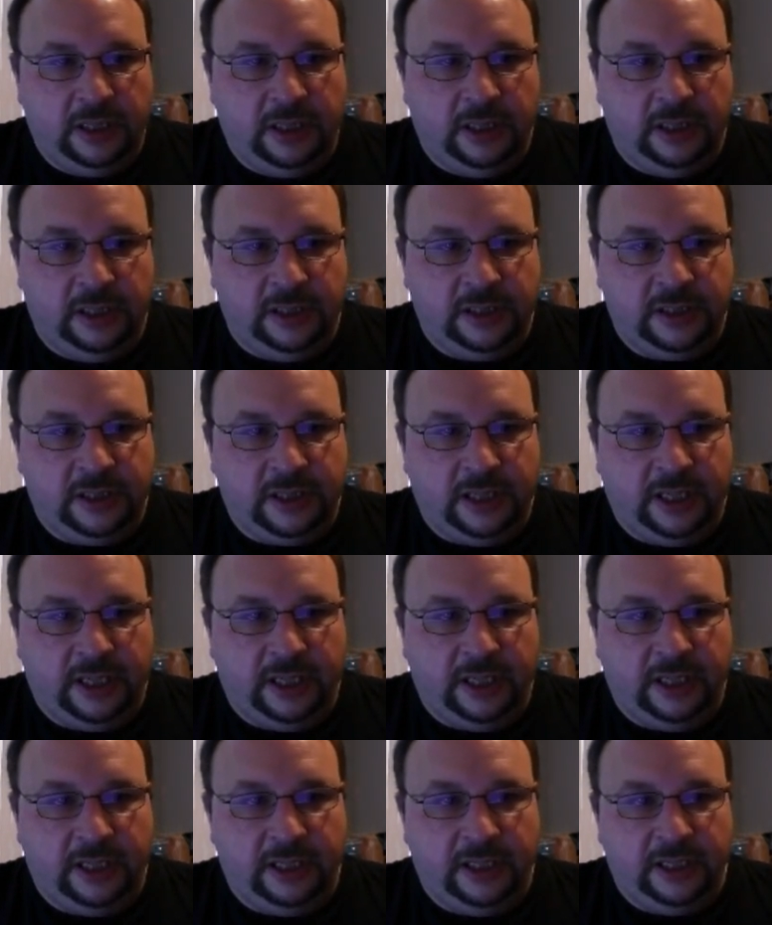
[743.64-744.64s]

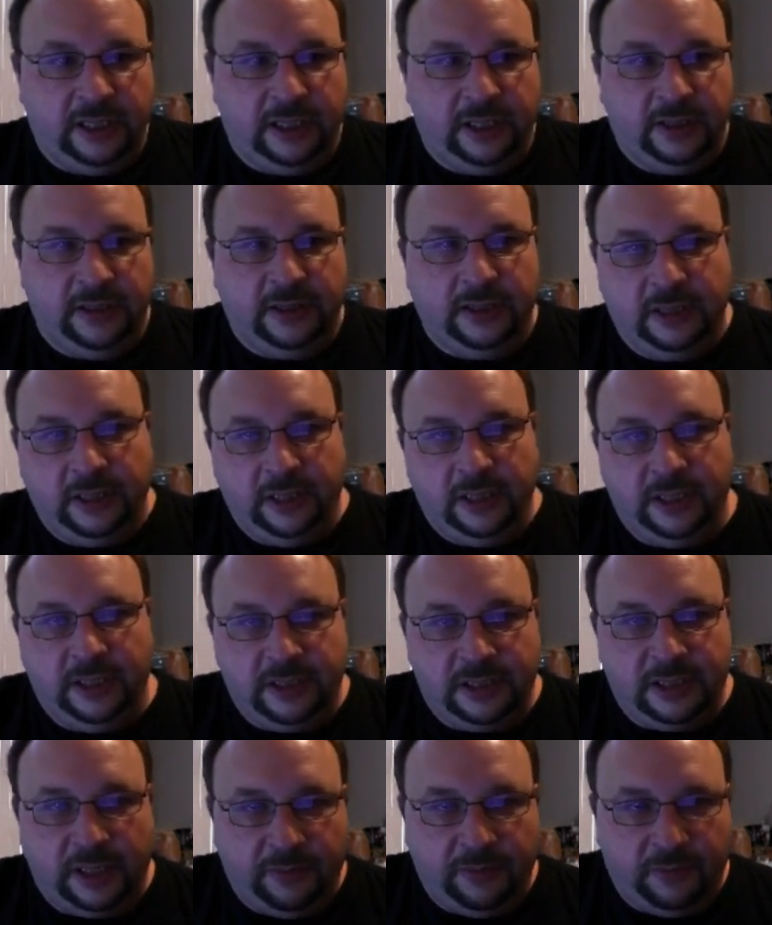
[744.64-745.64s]
inside
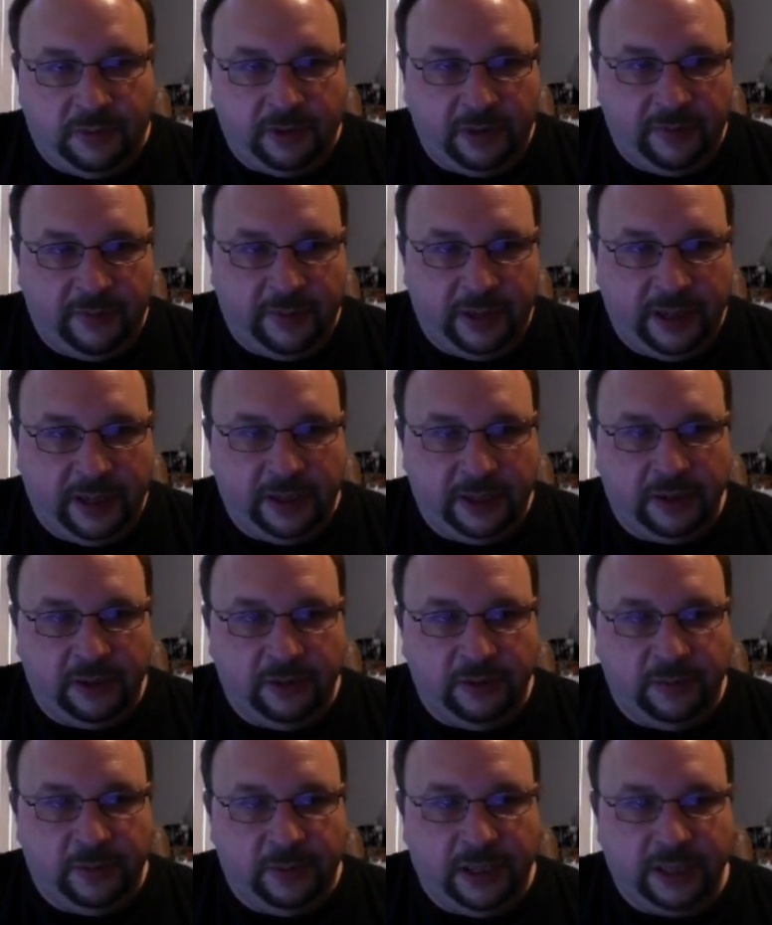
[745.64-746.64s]
one of my
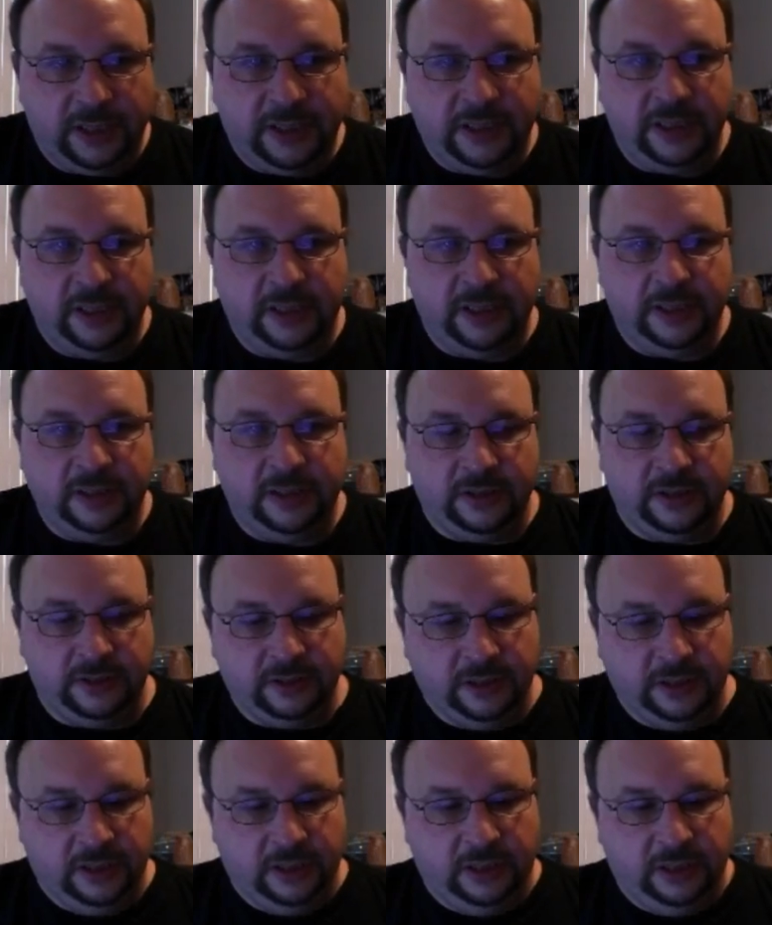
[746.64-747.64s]
code blocks here.
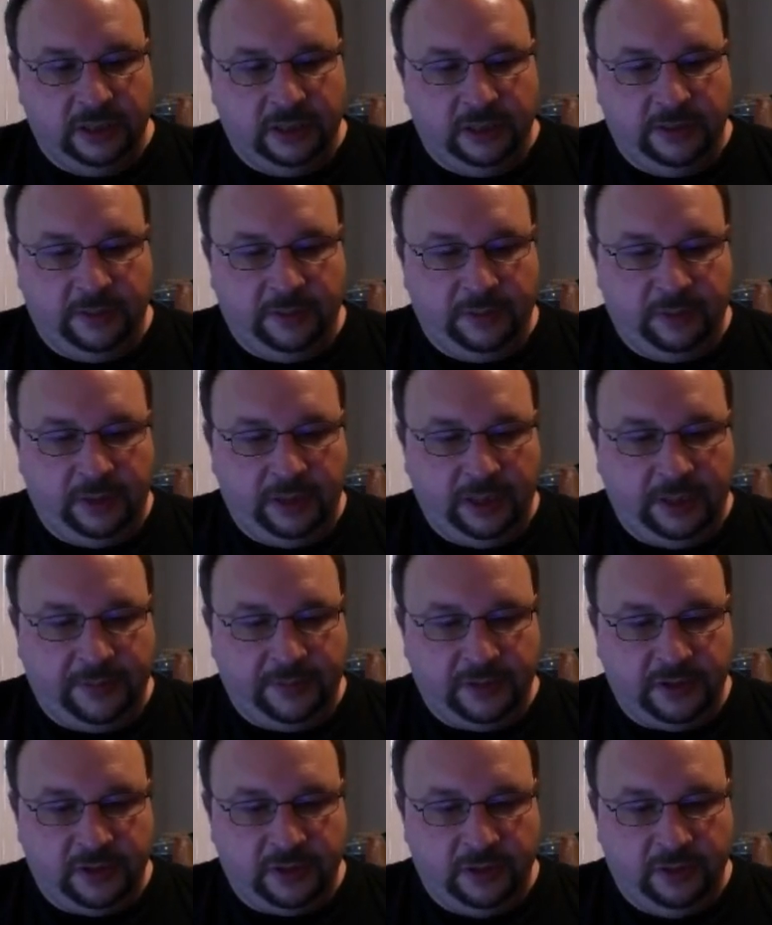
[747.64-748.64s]
So let me pretty up
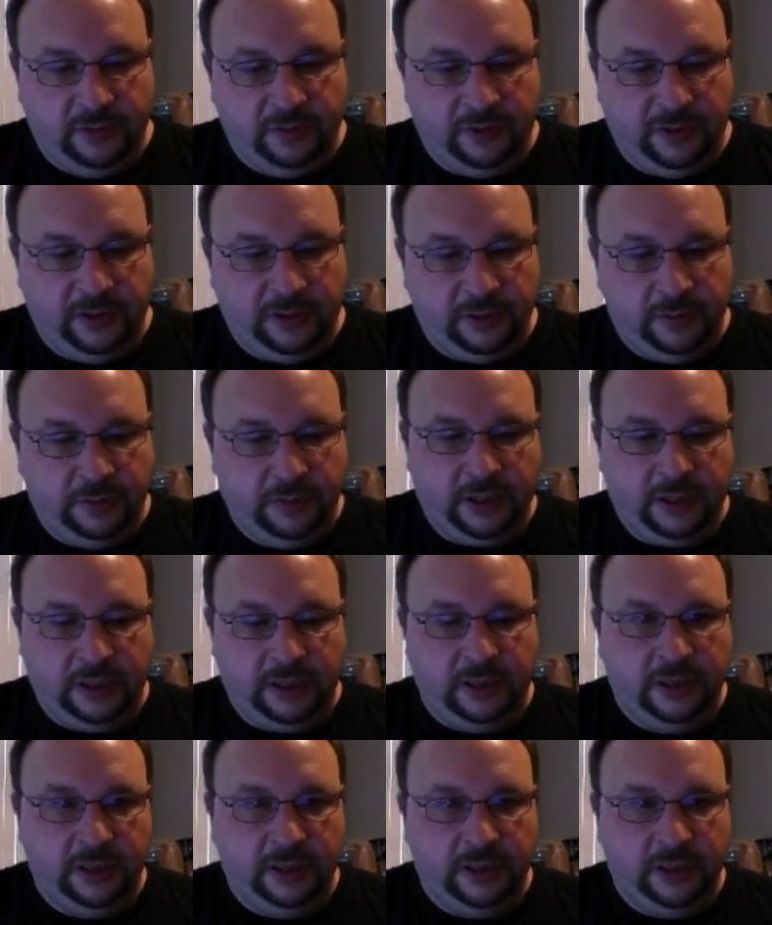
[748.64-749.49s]
this code real quick.